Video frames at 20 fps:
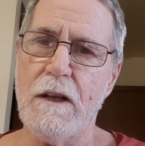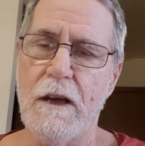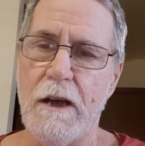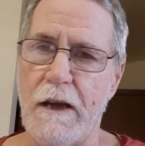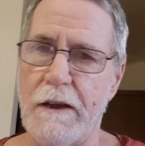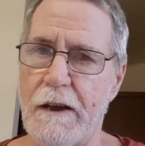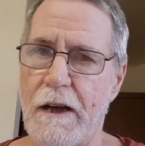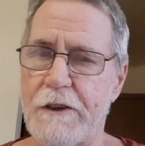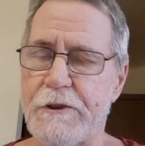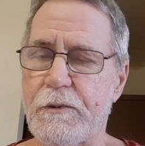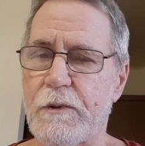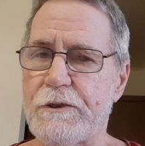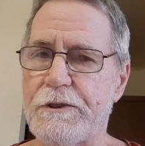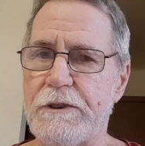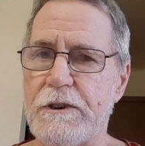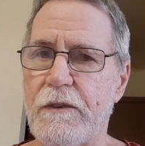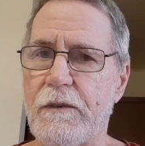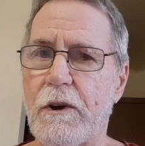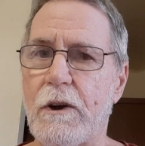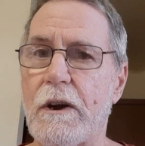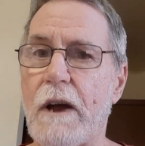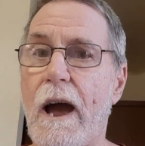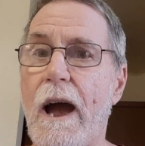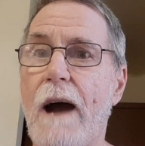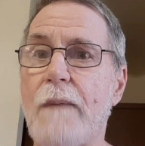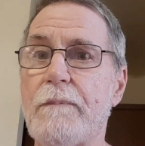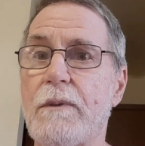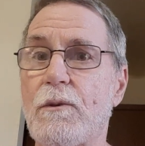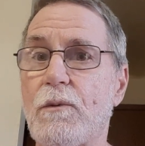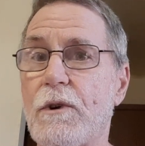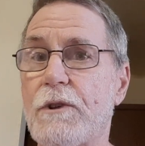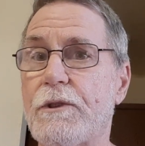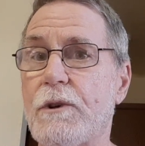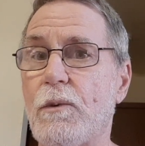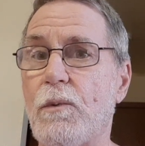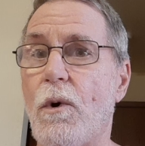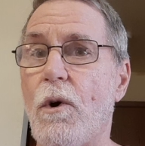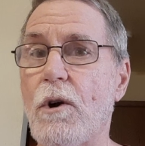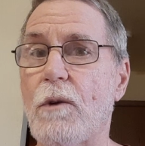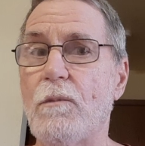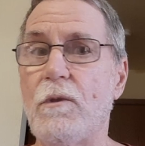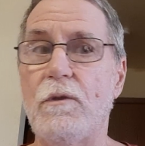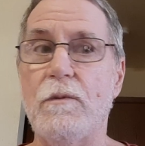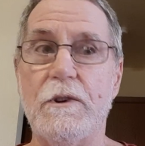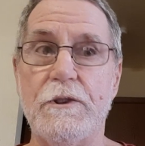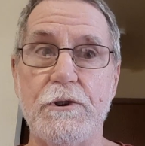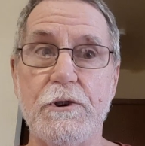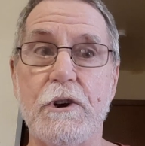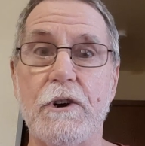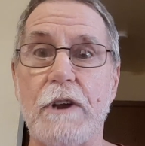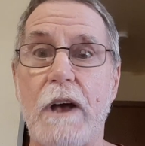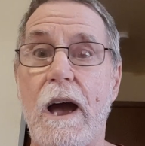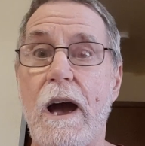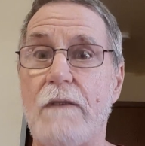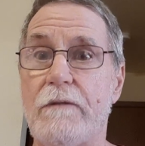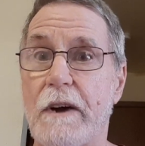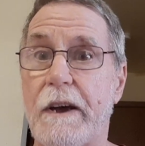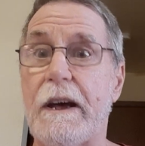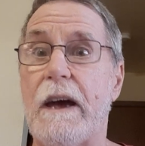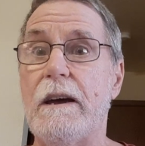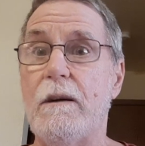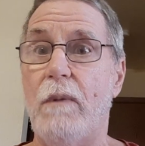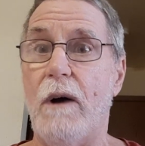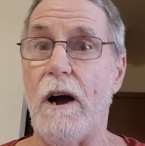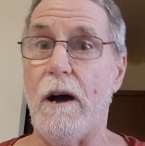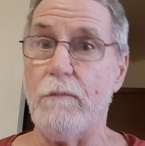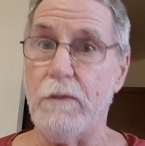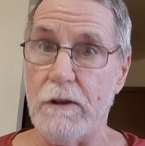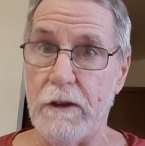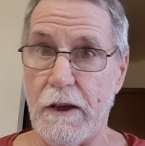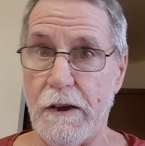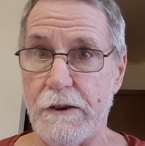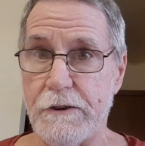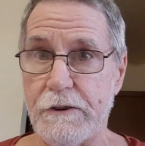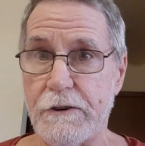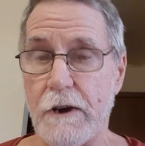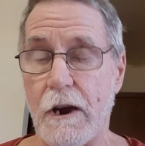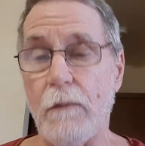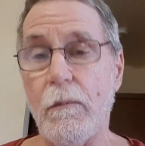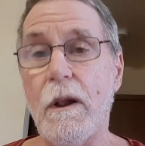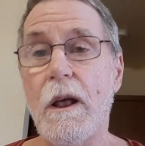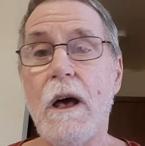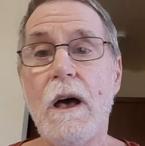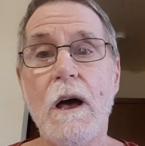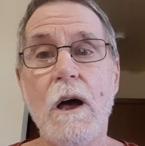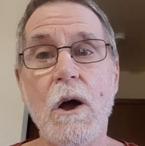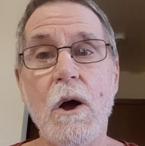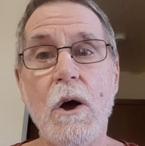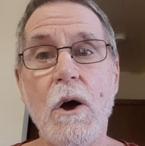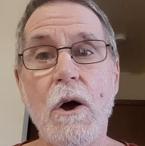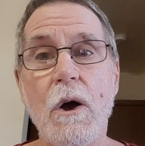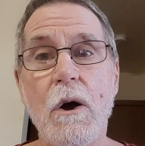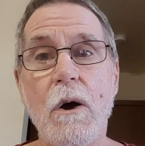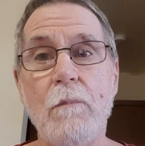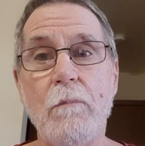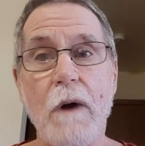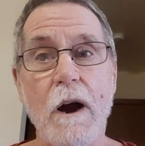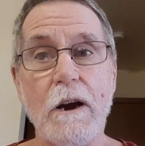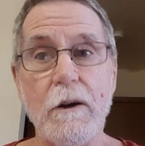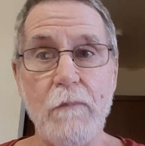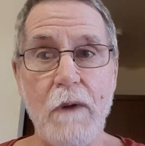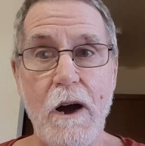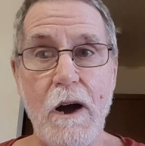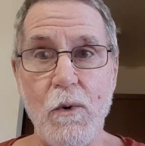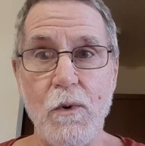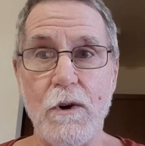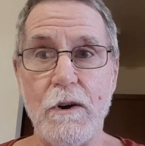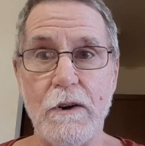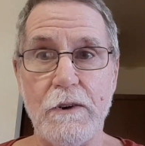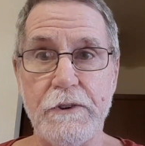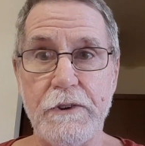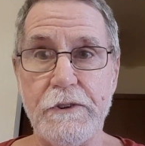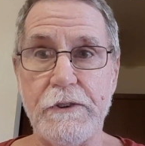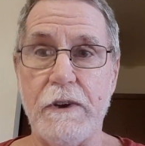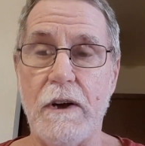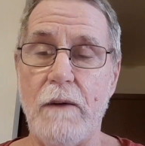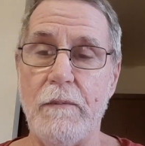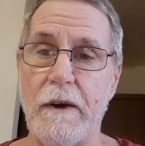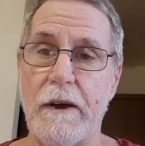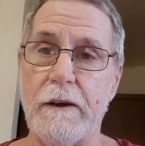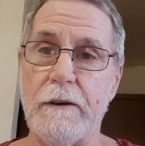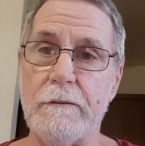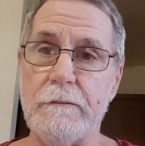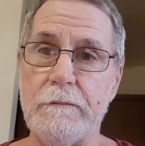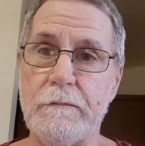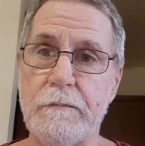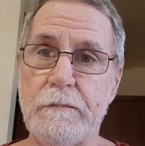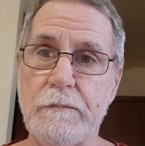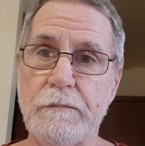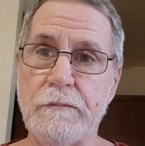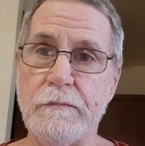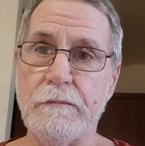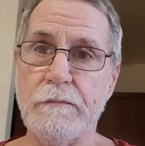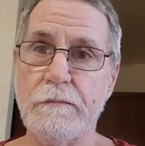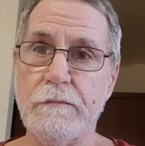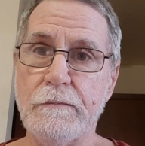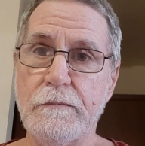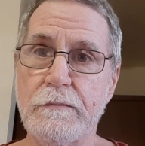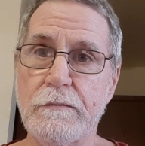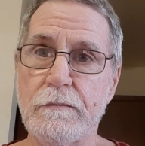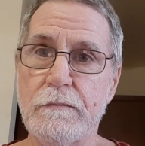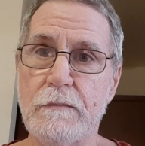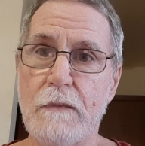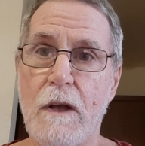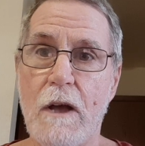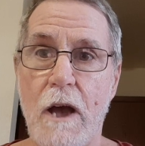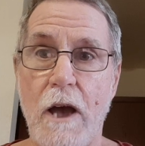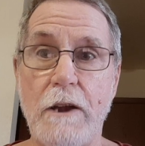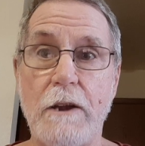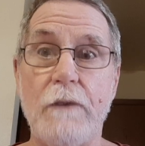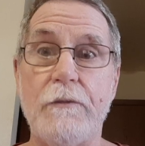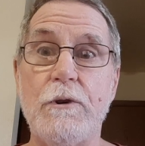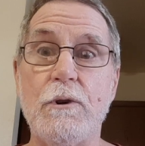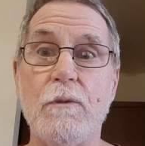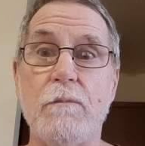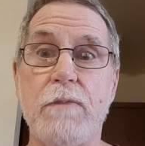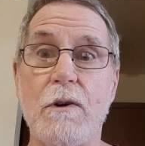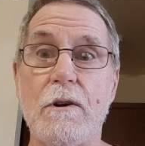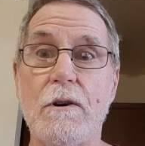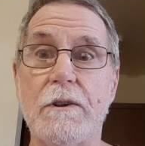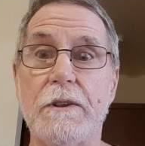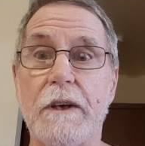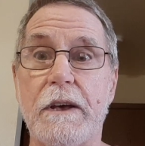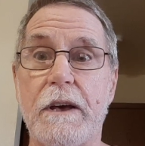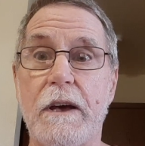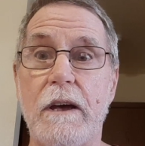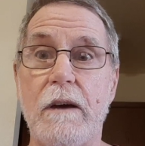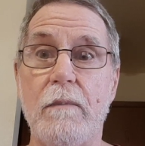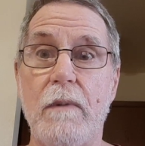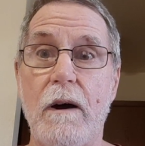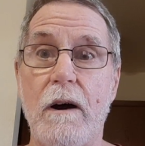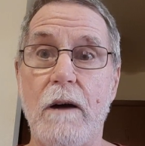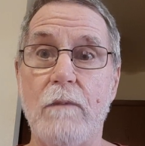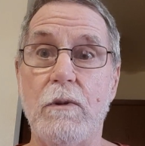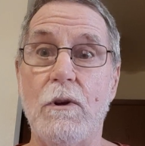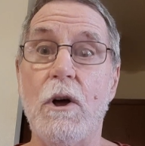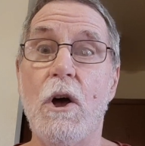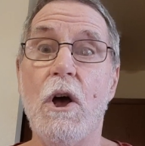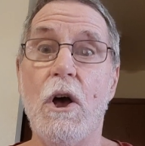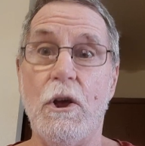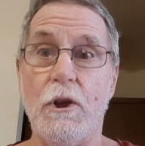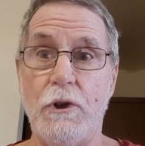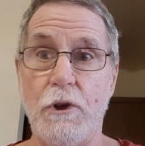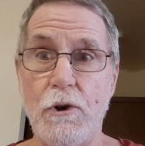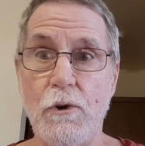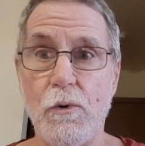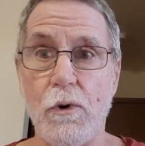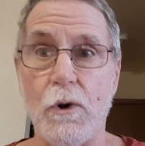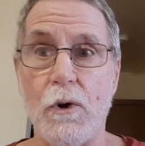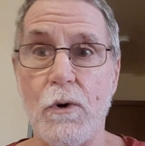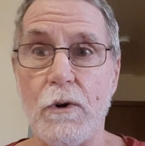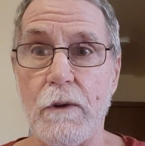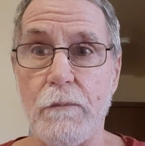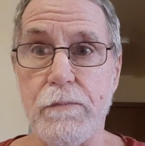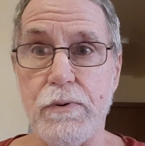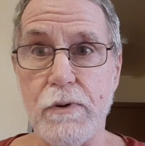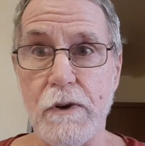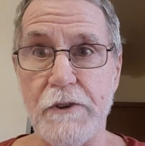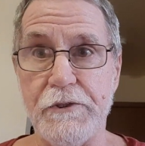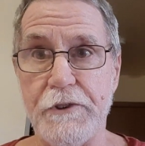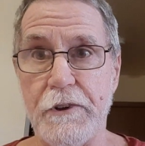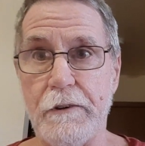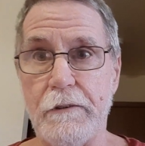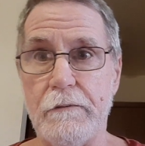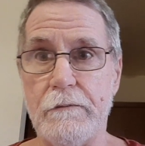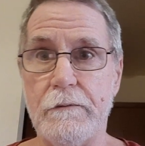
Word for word: And that's what's even going to happen with the woke movement. You're going to have a gay Bible, ladies and gentlemen. Mark my words, it's coming. And if you burn the gay Bible, you will go to prison.